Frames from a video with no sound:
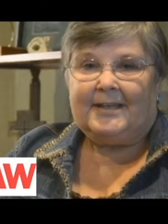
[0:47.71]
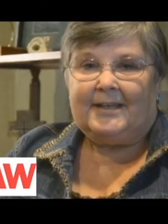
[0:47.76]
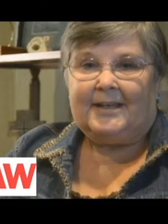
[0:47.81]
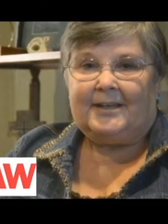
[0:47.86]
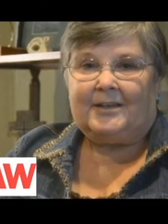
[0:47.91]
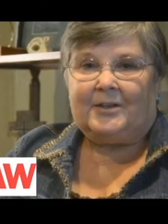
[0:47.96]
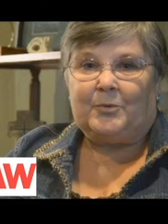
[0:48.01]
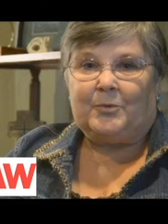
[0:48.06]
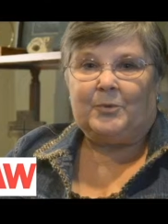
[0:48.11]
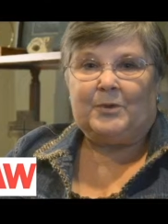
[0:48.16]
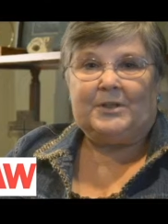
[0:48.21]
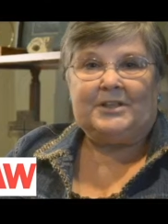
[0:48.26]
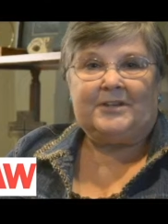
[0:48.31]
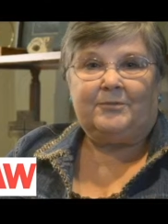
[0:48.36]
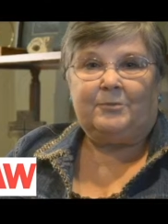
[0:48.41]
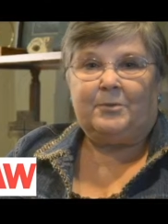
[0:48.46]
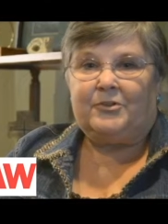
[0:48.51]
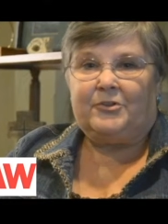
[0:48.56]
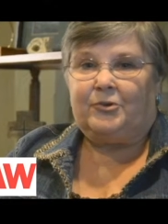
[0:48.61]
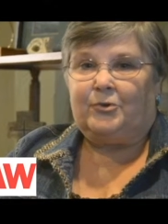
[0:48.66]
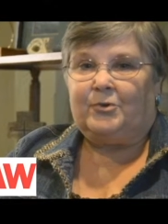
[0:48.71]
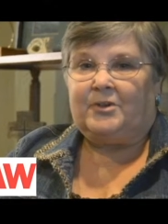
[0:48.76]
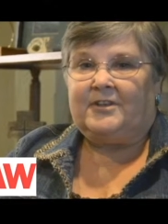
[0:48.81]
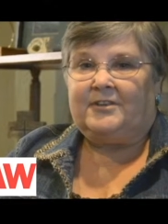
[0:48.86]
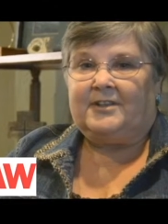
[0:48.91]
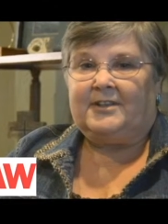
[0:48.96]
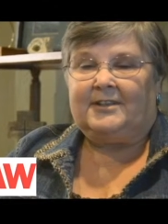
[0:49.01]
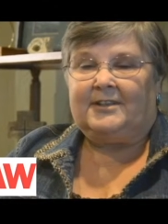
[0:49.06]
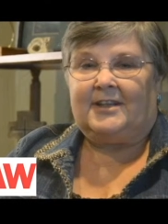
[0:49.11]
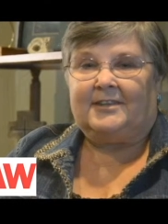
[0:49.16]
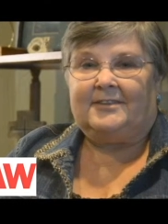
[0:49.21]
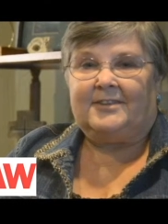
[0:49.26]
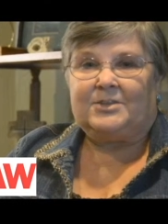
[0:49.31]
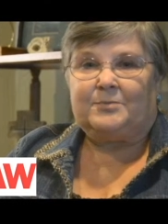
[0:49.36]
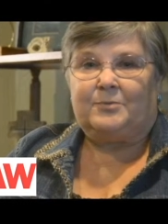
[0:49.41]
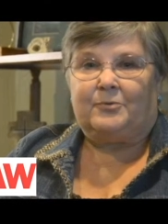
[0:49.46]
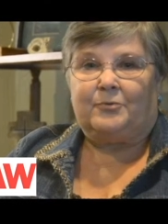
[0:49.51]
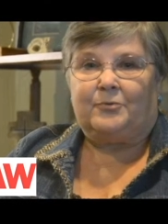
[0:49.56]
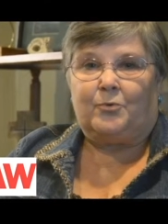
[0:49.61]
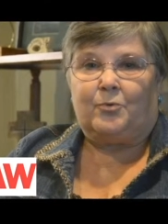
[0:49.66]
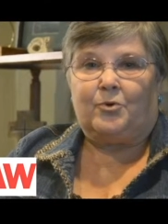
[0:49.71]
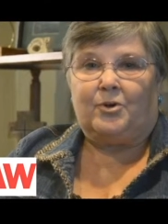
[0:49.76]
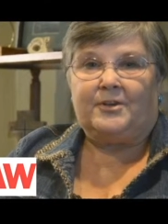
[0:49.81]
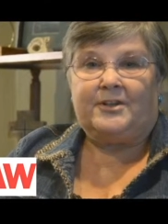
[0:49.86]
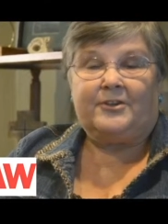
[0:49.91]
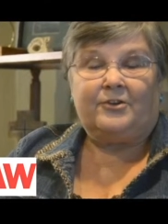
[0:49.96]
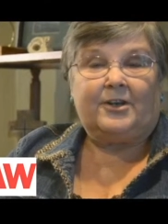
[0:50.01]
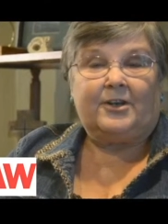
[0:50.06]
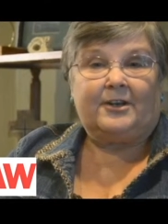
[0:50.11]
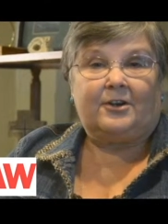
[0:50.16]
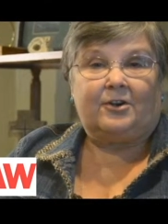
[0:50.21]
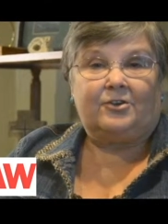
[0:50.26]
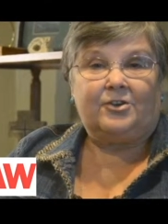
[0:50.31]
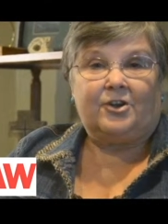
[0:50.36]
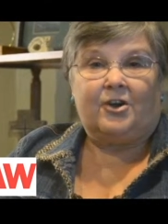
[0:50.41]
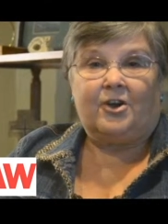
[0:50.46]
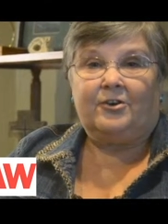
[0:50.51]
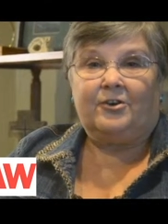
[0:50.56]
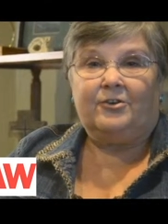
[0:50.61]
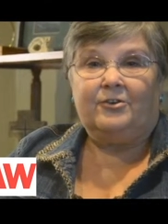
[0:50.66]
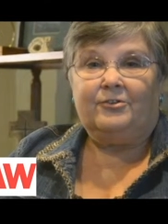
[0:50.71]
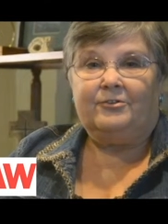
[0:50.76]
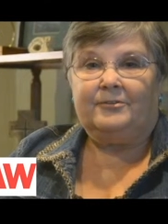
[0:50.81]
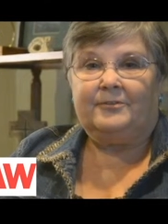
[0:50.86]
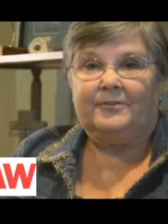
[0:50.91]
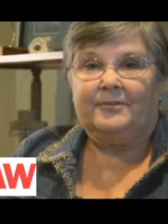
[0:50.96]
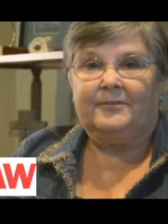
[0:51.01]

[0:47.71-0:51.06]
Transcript: Uh, we'd never been through anything like this before, neither had our daughter.